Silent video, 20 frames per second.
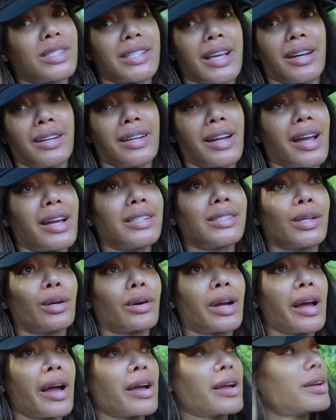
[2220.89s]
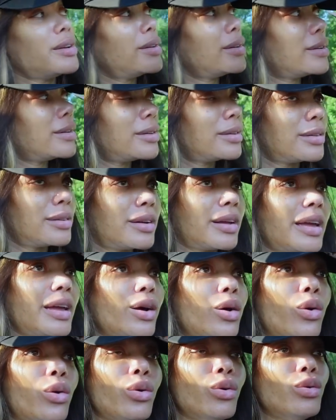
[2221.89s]
Saturdays, okay?
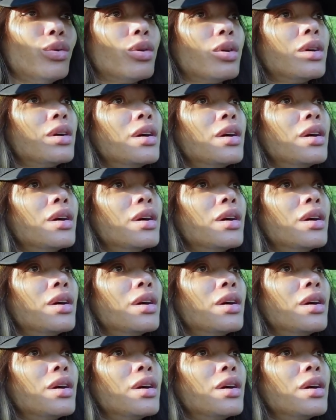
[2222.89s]
Whew.